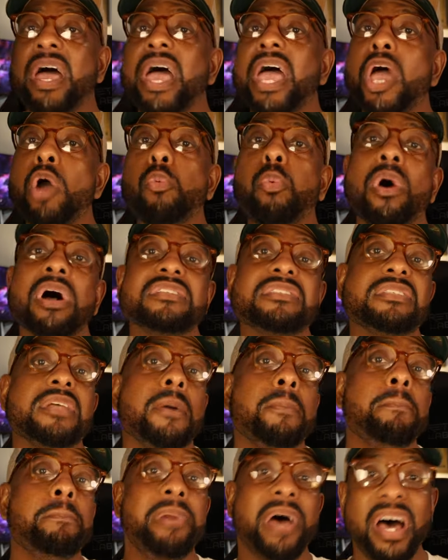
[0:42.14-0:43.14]
it was
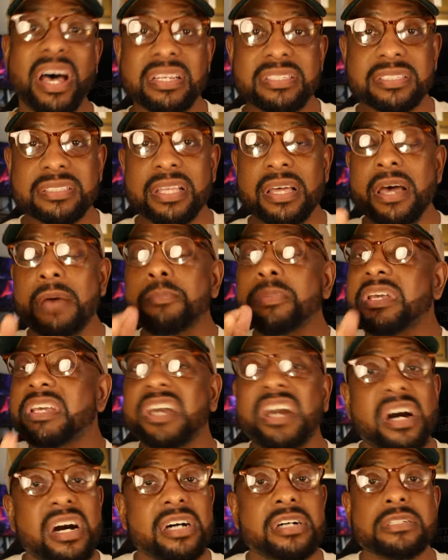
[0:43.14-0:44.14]
the best
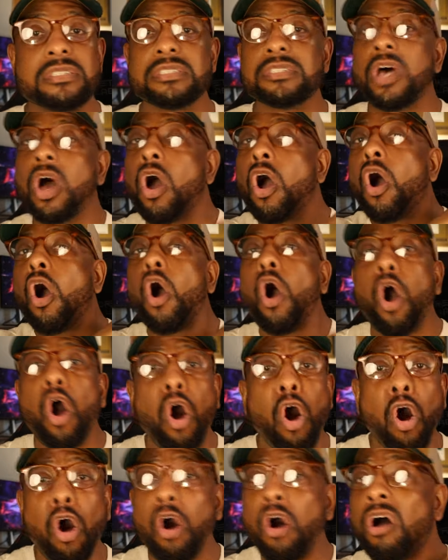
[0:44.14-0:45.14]
because
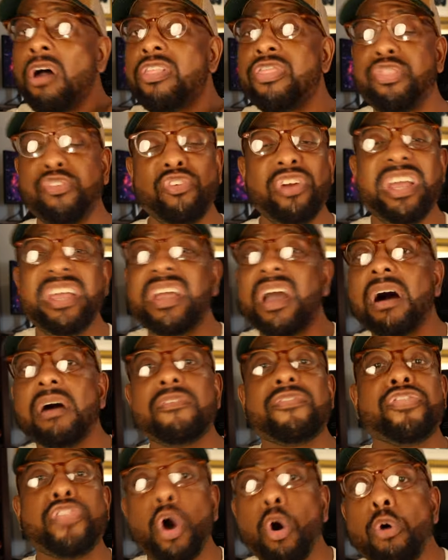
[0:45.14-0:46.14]
all three
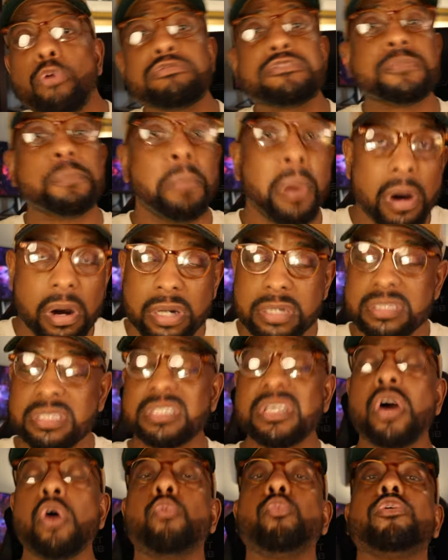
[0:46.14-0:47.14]
of those
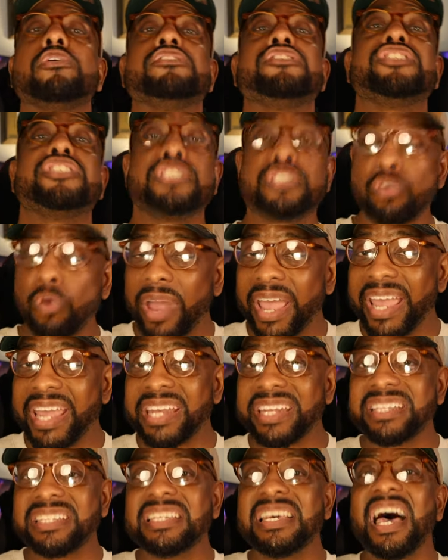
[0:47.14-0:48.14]
books were
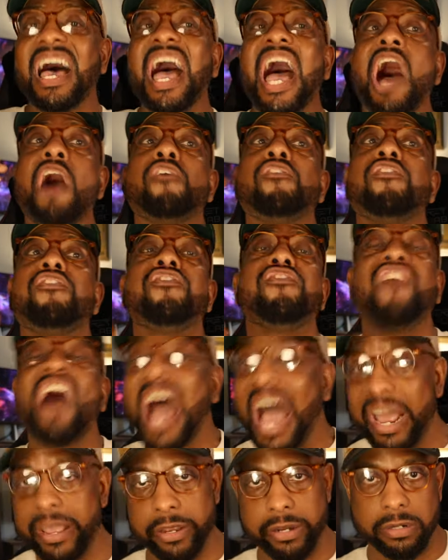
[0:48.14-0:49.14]
straight
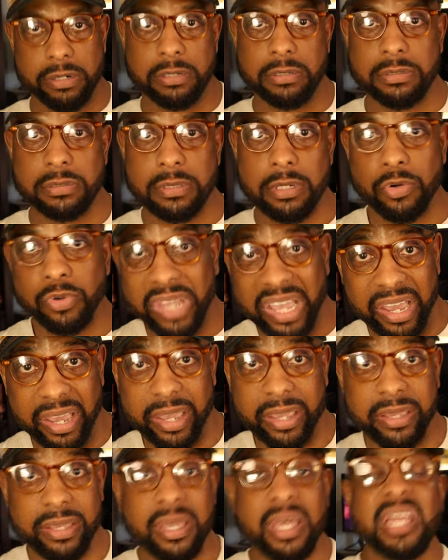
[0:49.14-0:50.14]
fire.
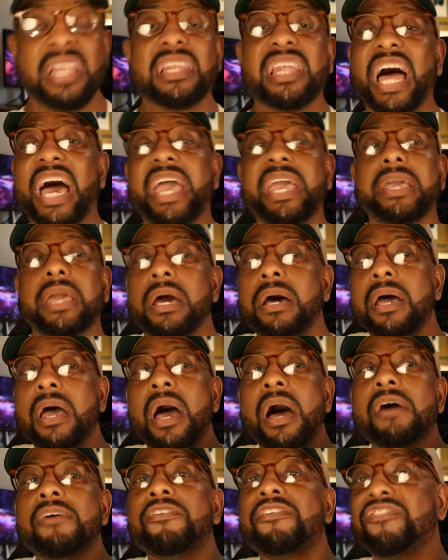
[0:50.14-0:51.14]
Okay. Like
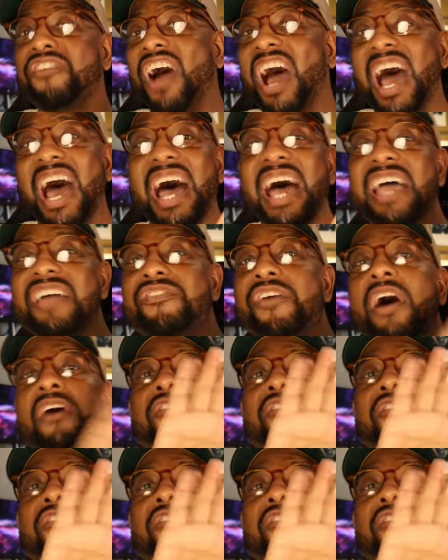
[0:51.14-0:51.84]
five